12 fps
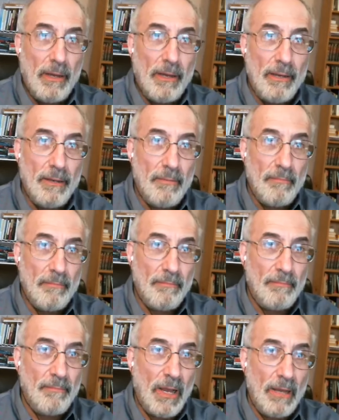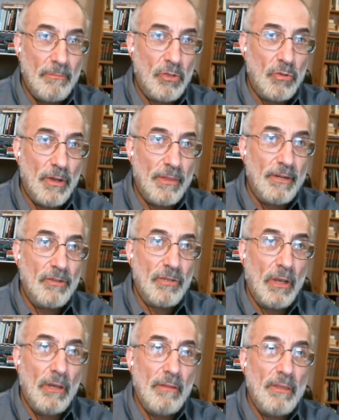Um, I'm sure
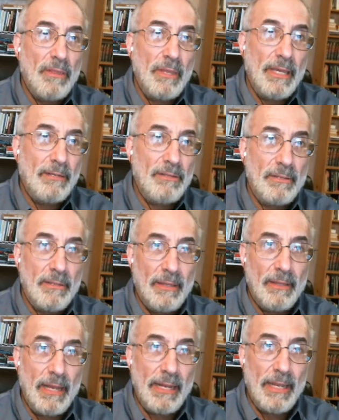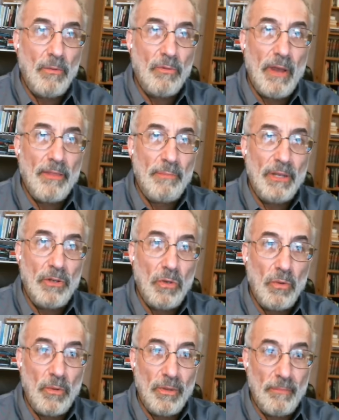there's other things that he would rather be
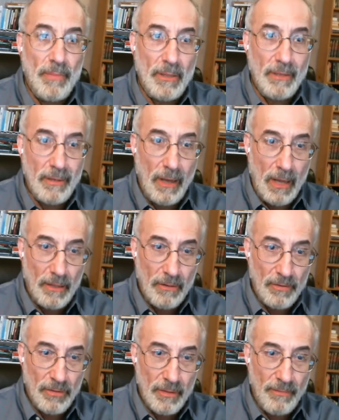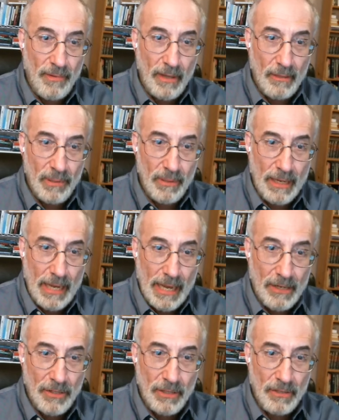doing with a million dollars available in
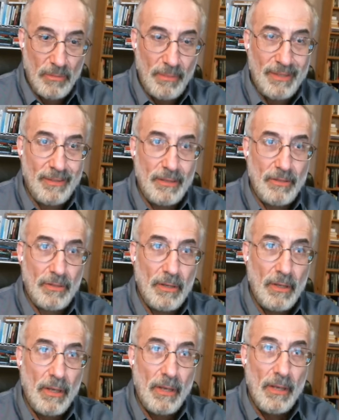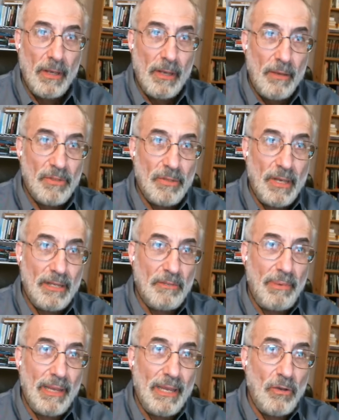cash in his business,
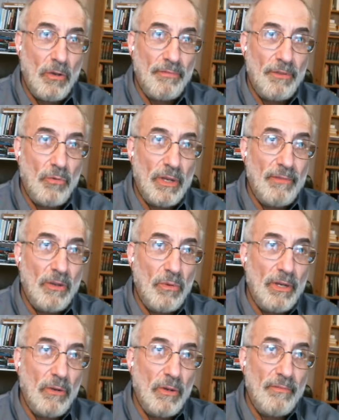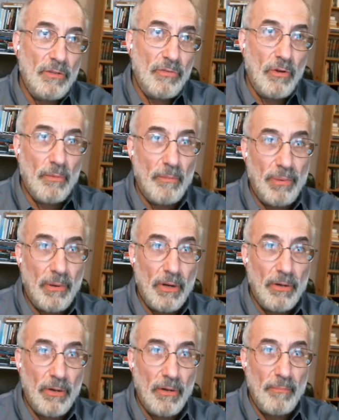besides paying off the grieving widow of his former
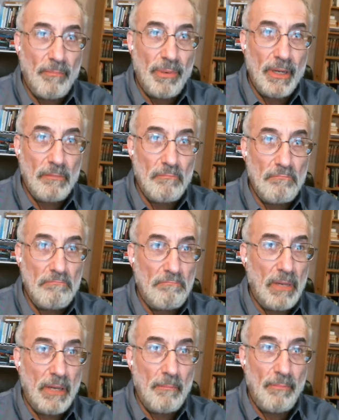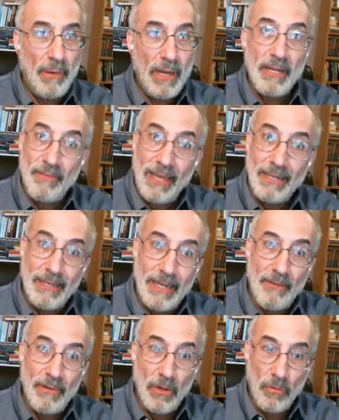partner. But, but if they did
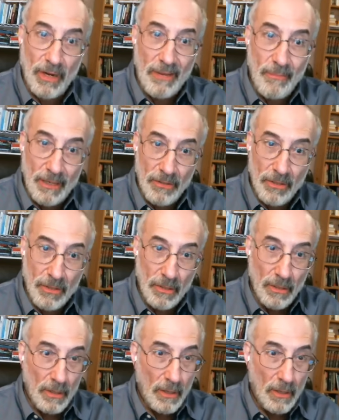have an agreement,